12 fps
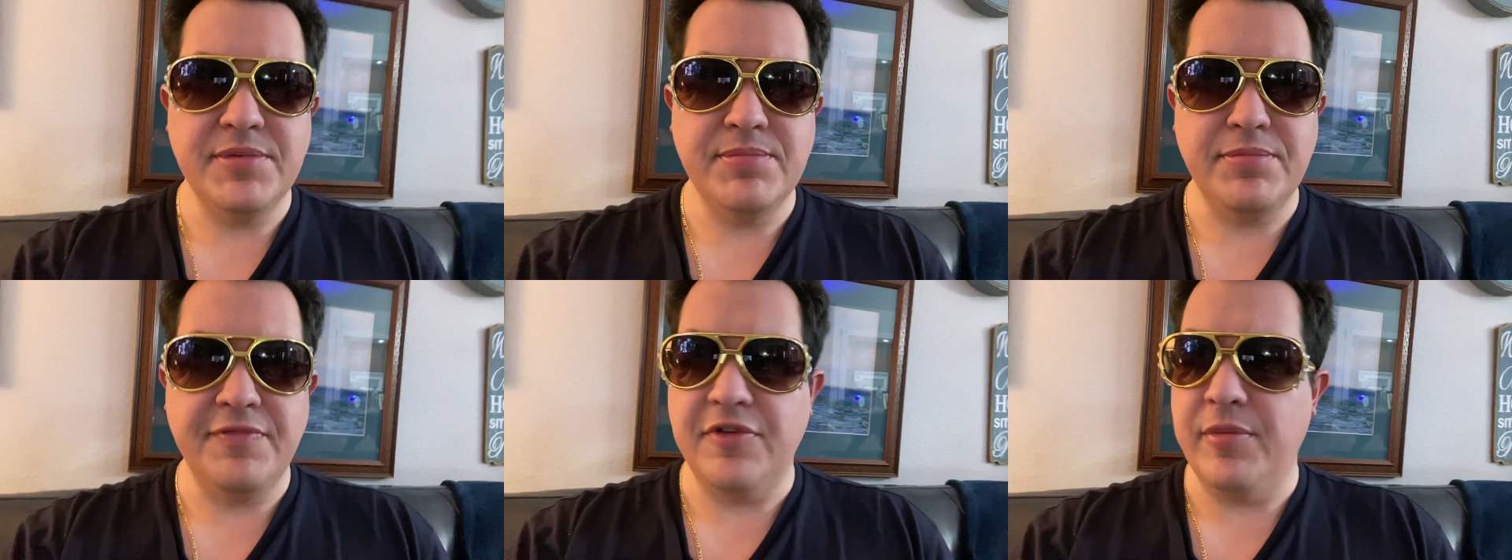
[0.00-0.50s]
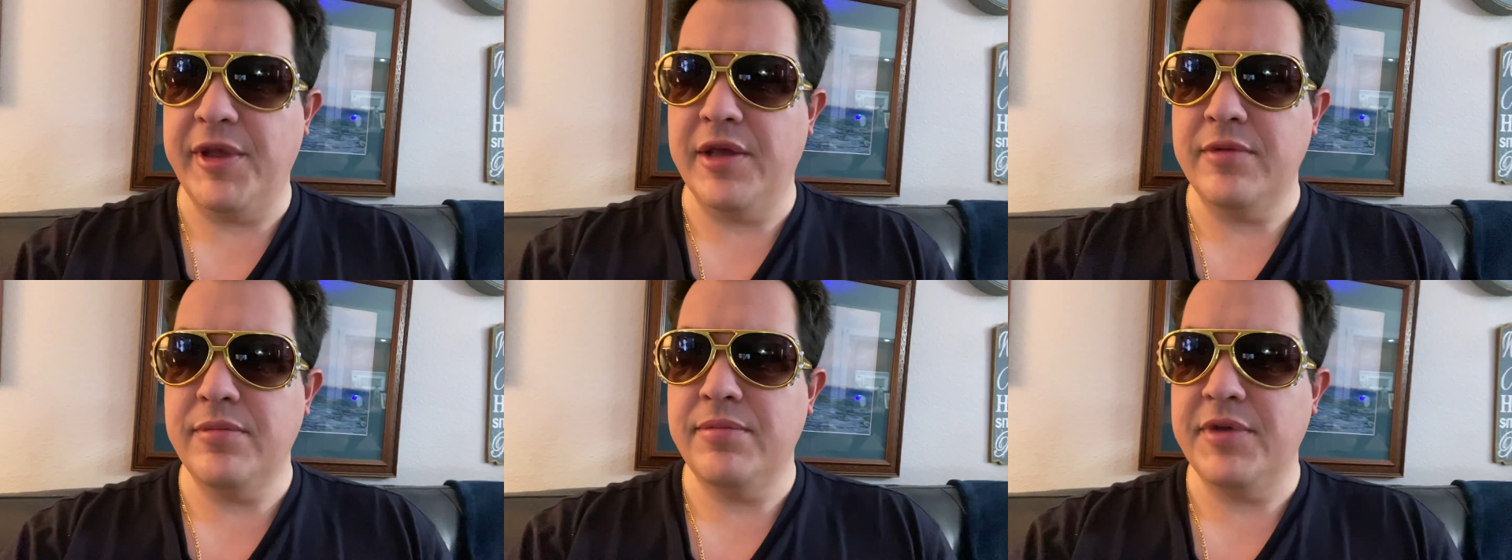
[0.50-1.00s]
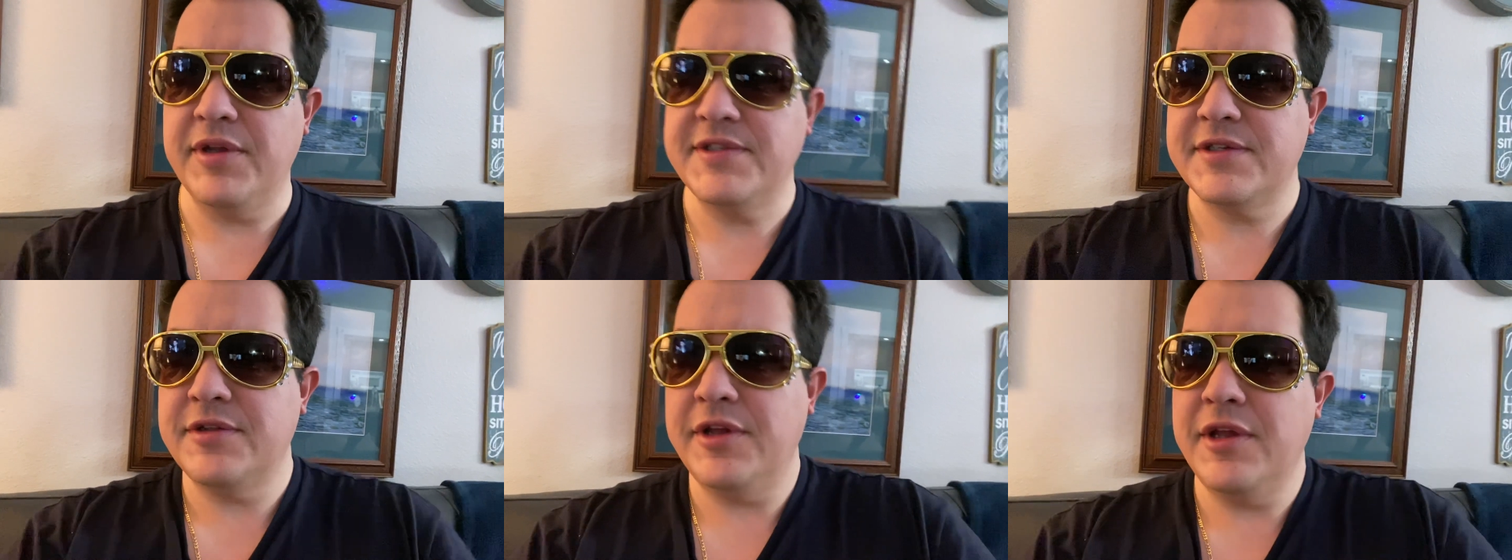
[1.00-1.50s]
for a man,
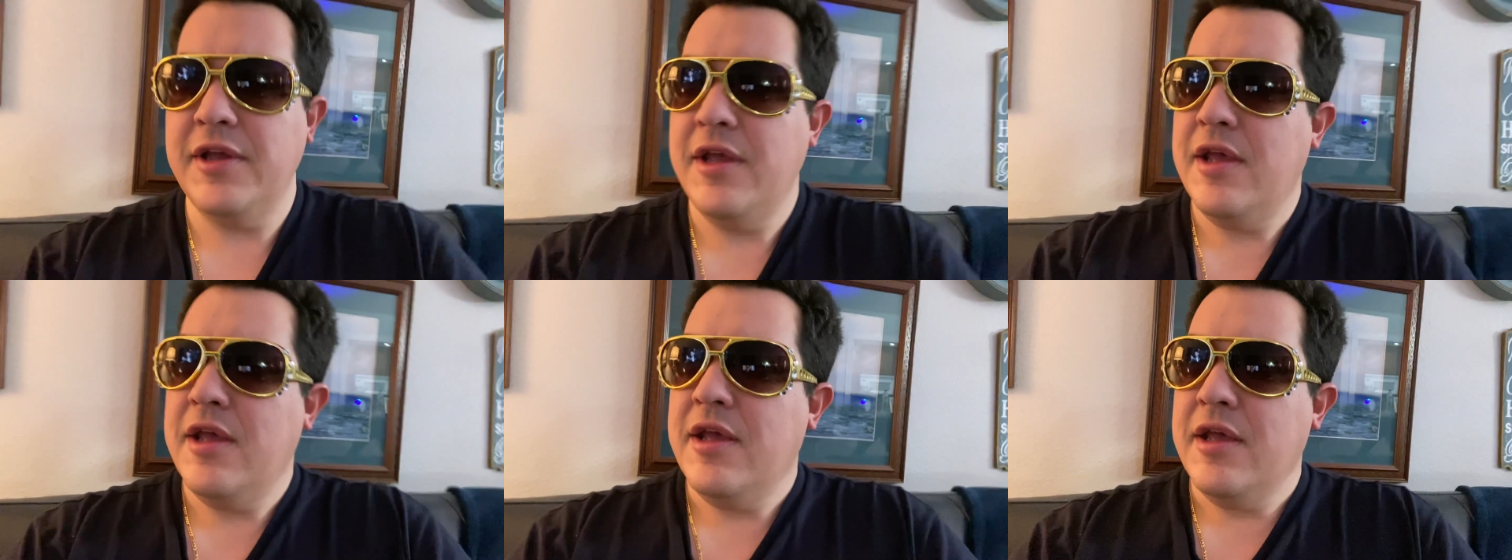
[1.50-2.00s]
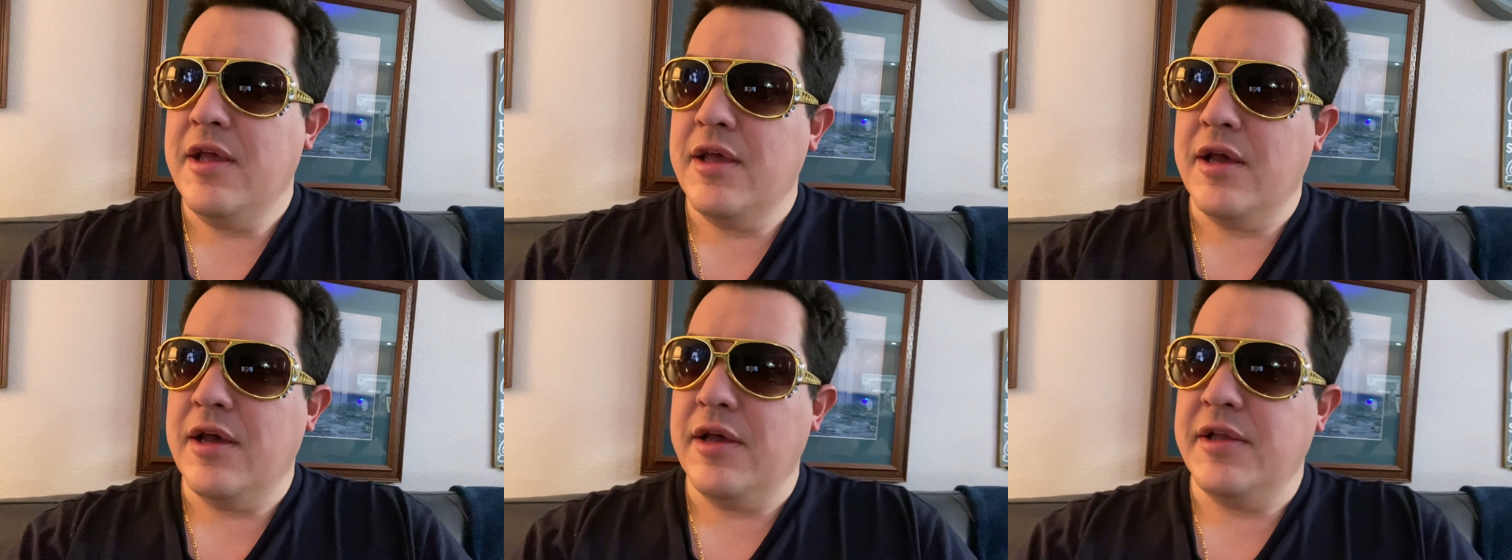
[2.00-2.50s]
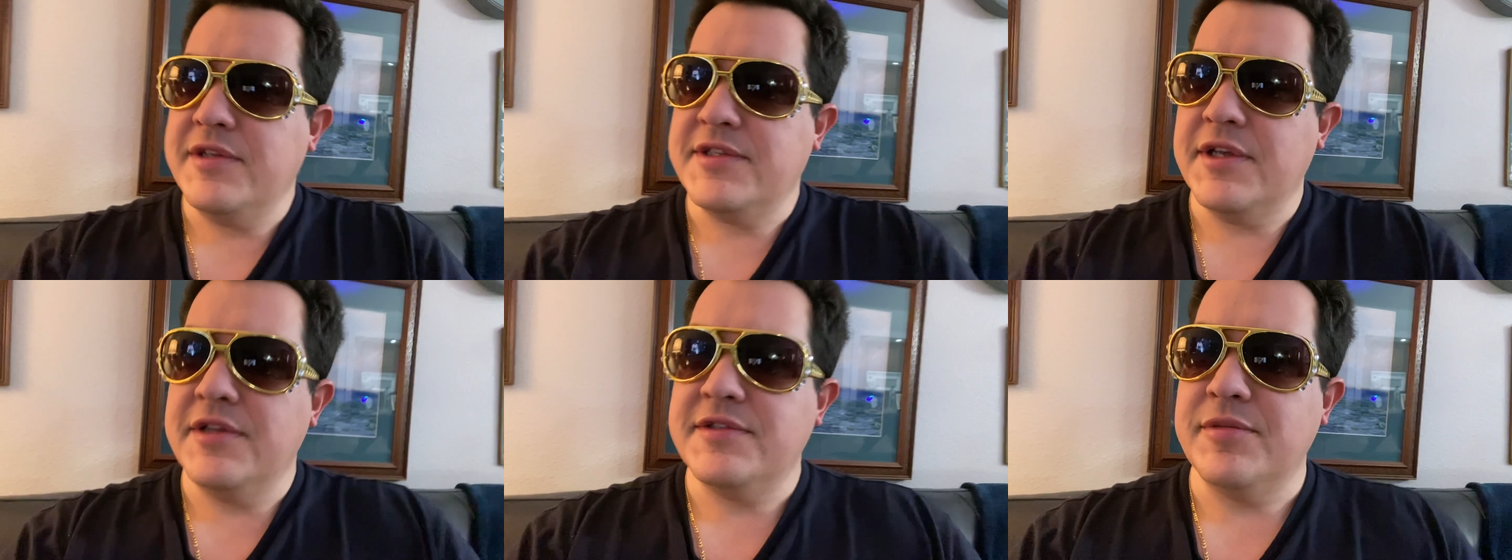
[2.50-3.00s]
basically. He
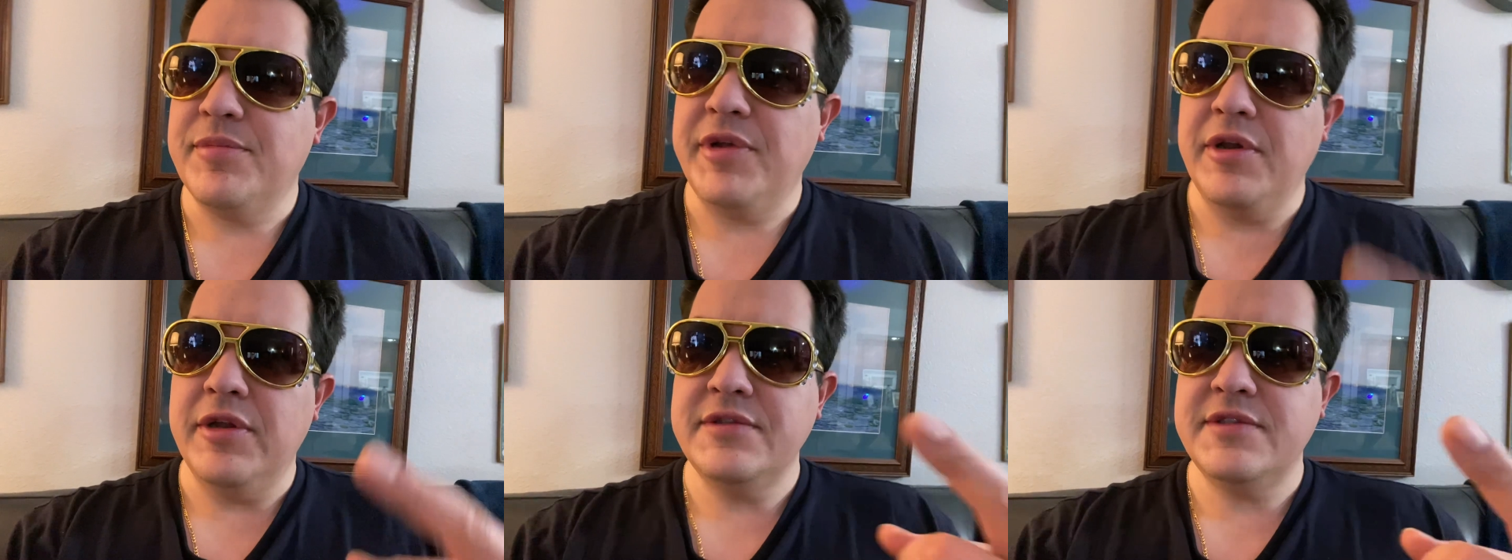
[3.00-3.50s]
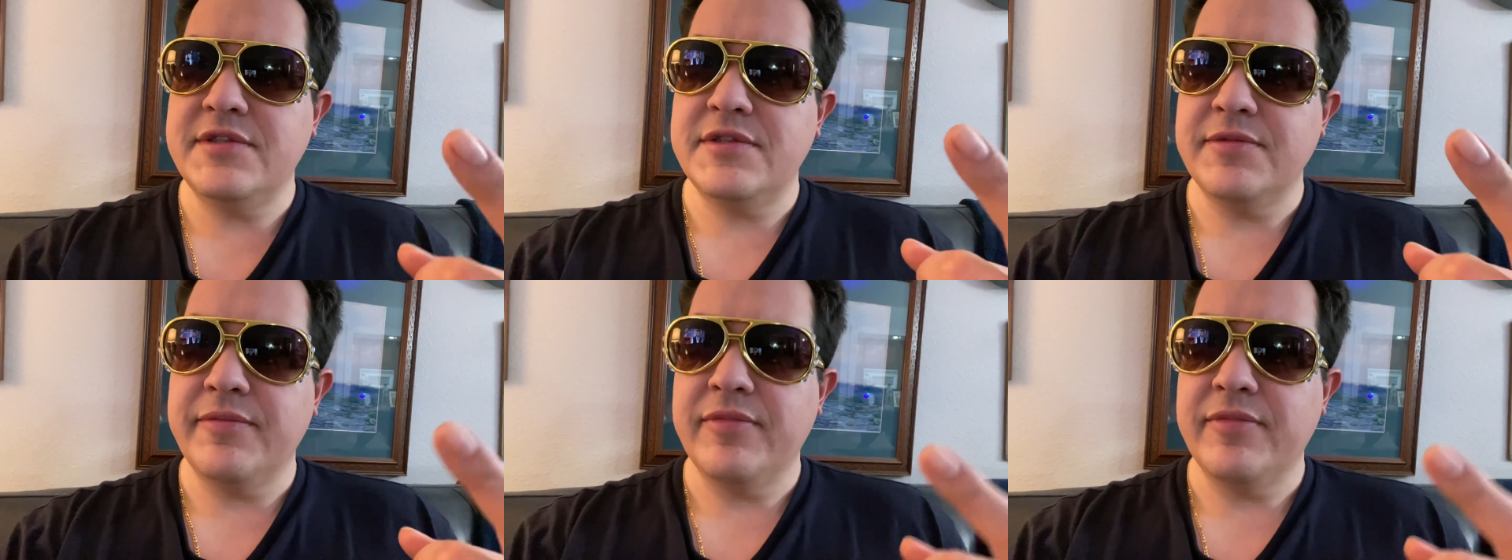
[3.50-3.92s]
says appearance,